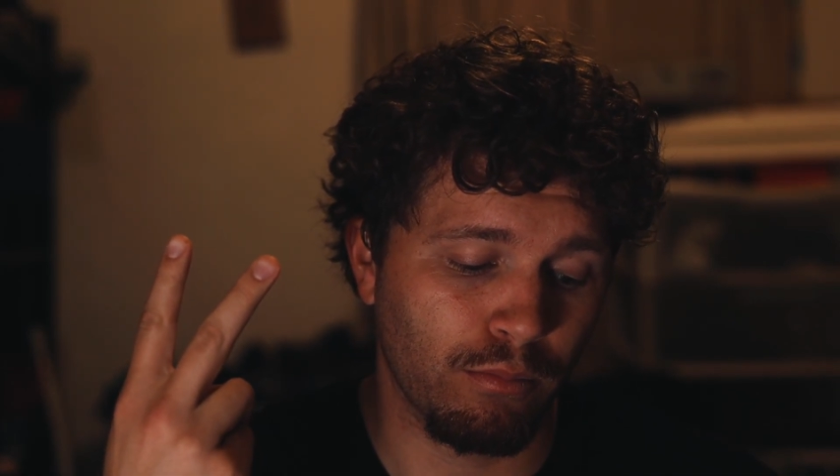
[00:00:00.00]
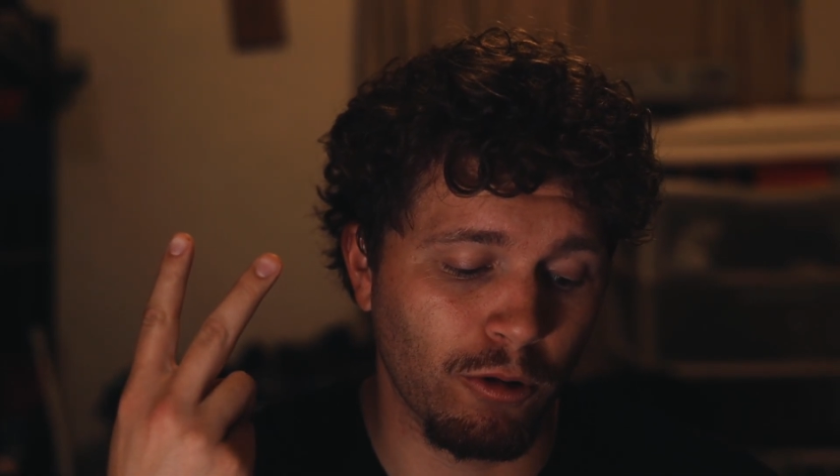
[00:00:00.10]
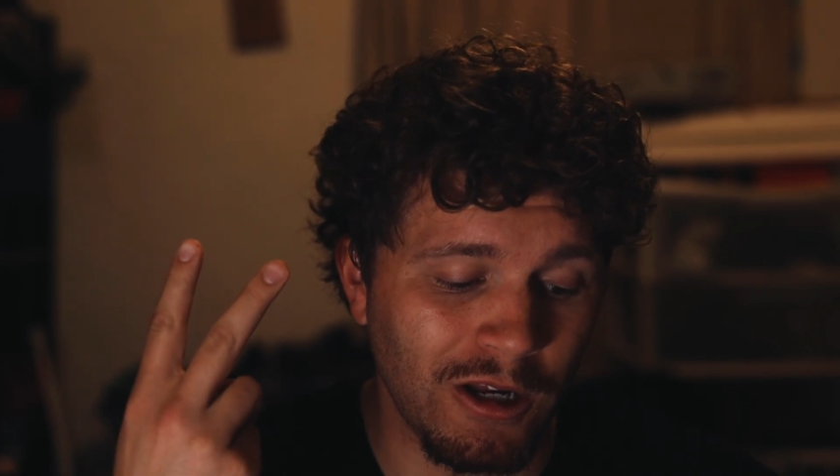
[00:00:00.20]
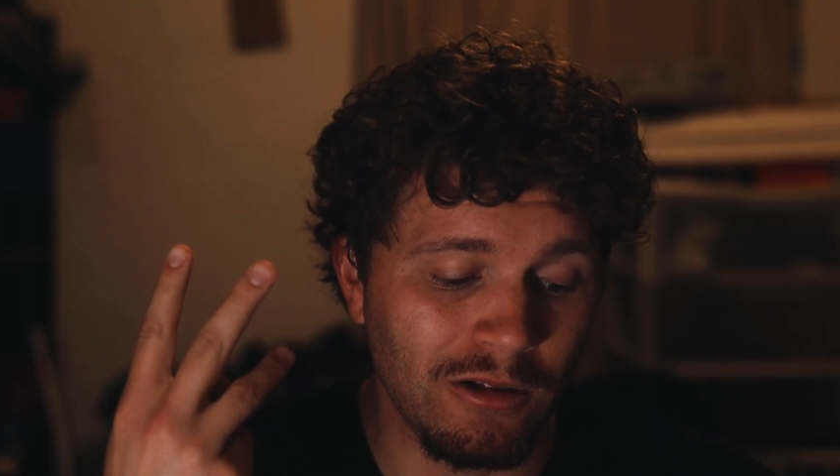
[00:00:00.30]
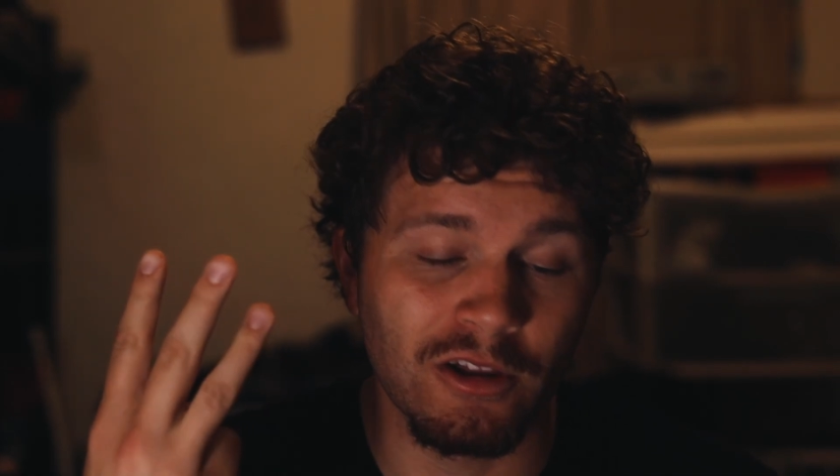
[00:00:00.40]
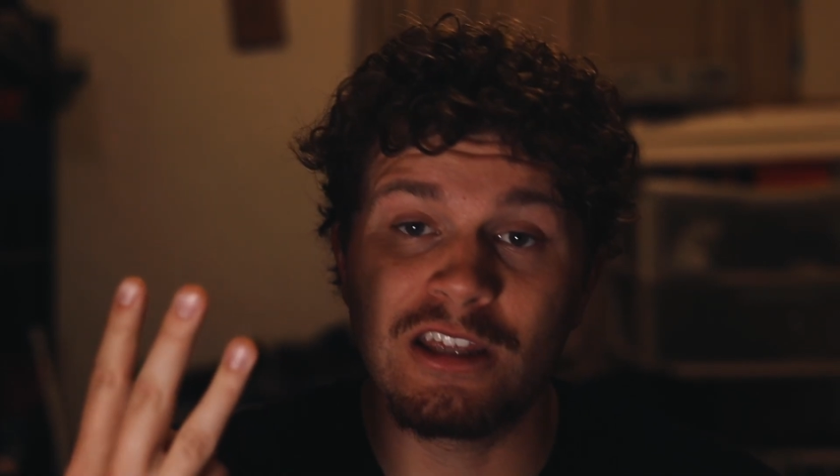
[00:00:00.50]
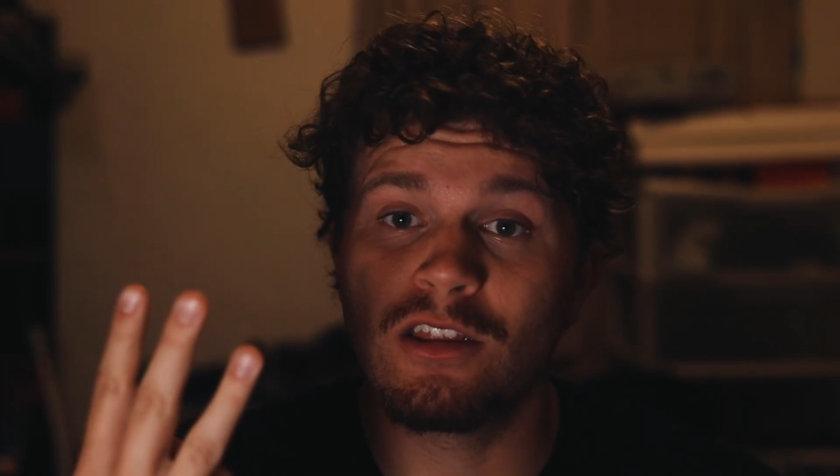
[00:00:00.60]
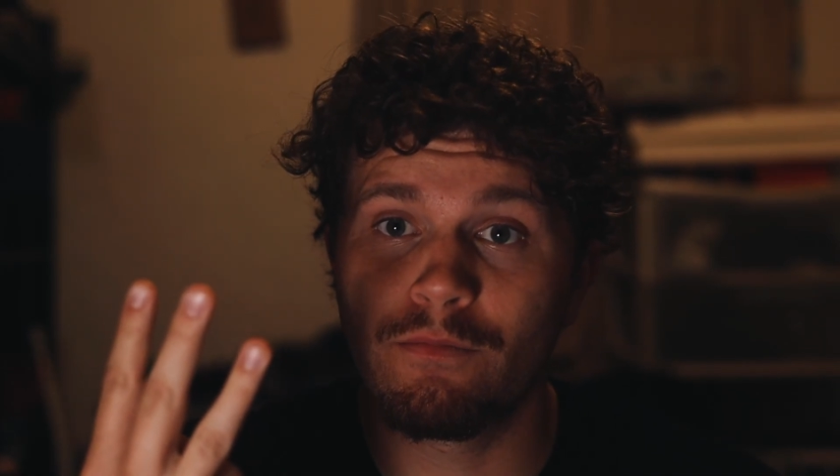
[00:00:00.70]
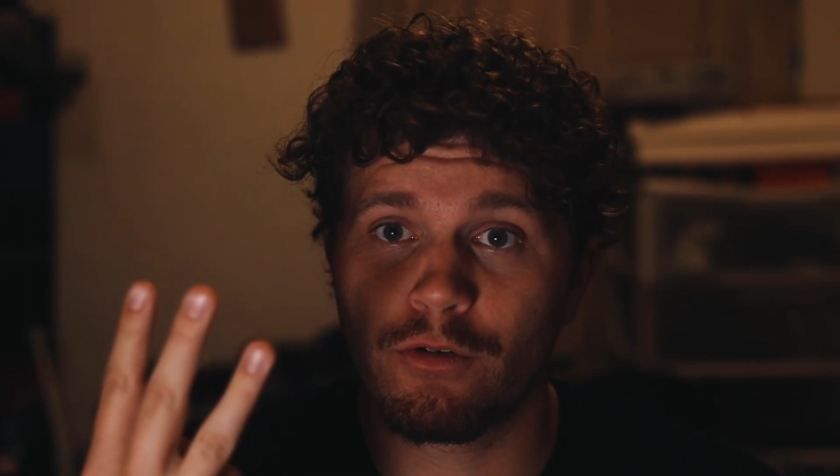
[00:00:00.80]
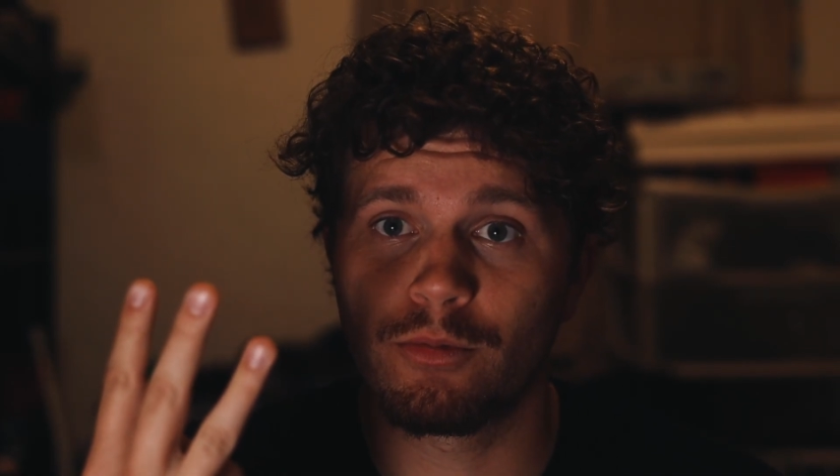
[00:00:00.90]
Breathe, lead
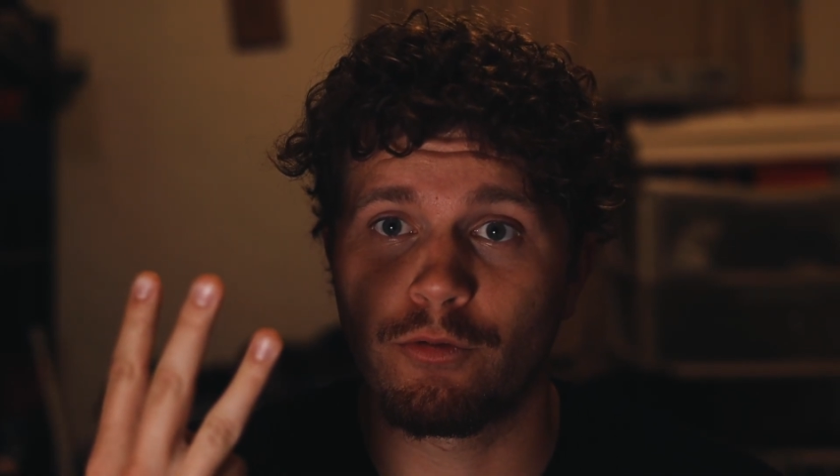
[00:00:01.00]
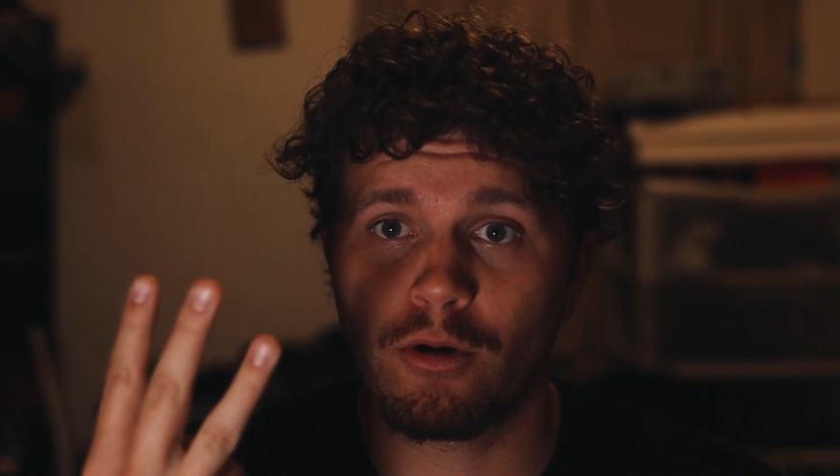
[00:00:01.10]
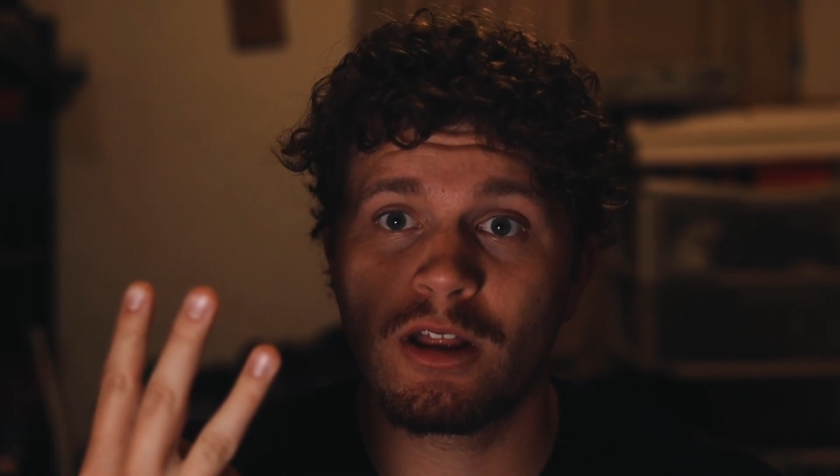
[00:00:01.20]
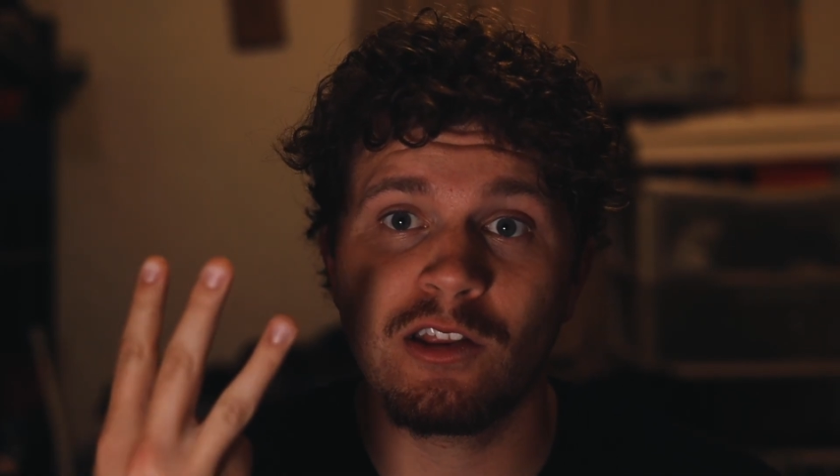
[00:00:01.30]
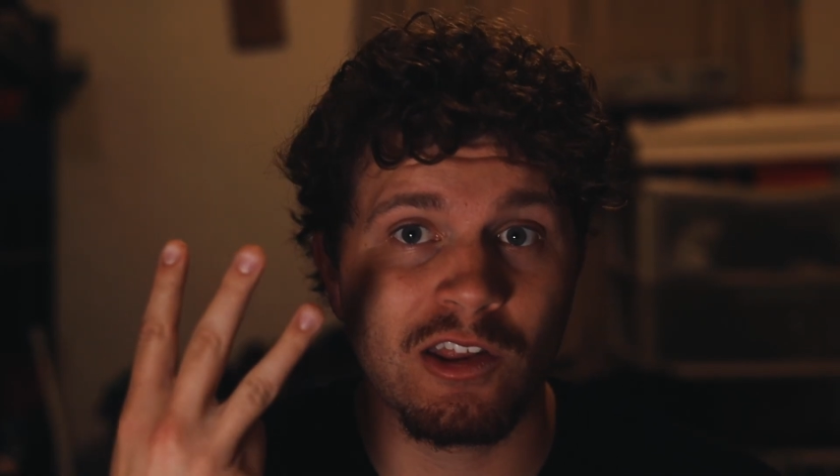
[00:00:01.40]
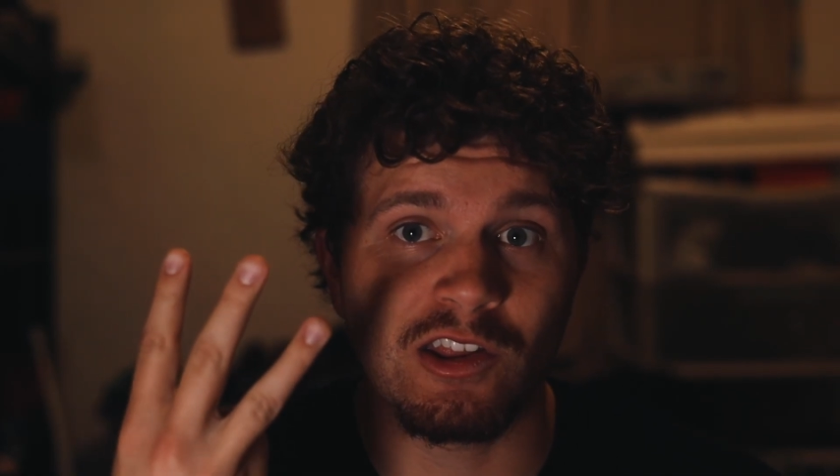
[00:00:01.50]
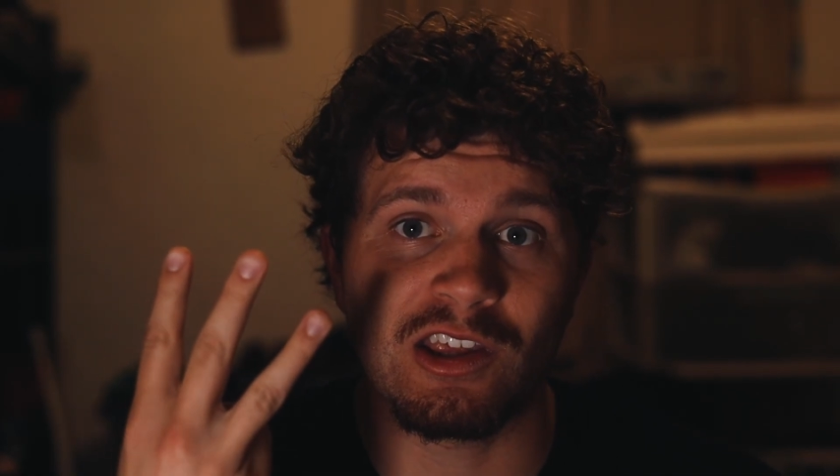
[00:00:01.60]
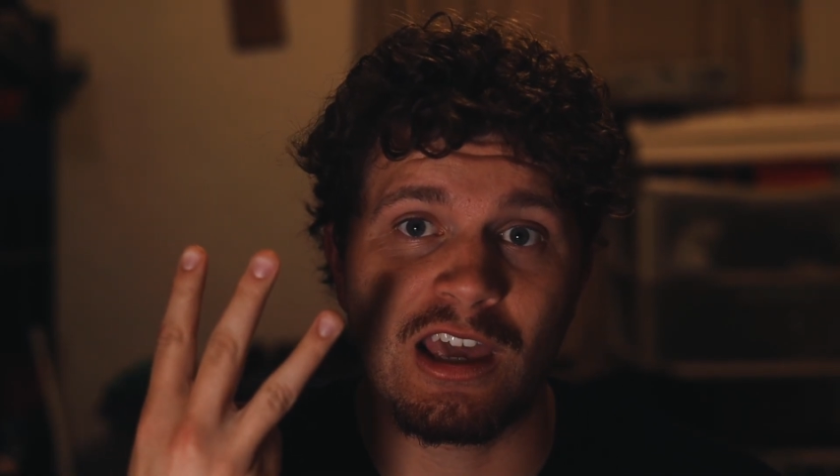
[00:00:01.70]
them from the front since it